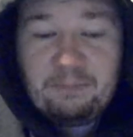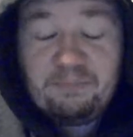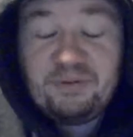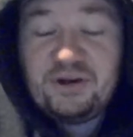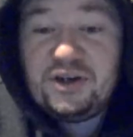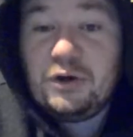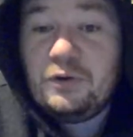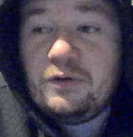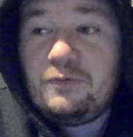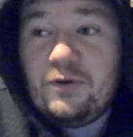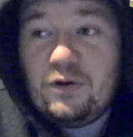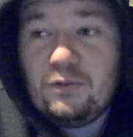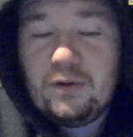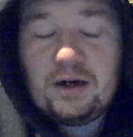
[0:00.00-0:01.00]

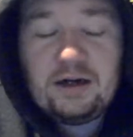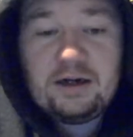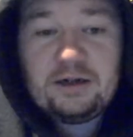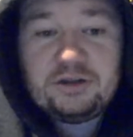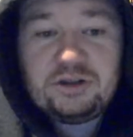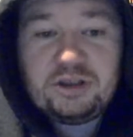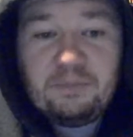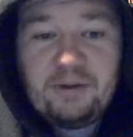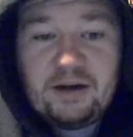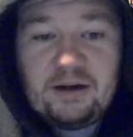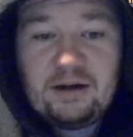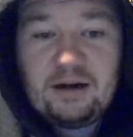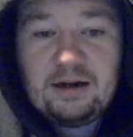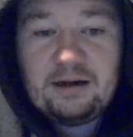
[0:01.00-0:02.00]
Beautiful jumping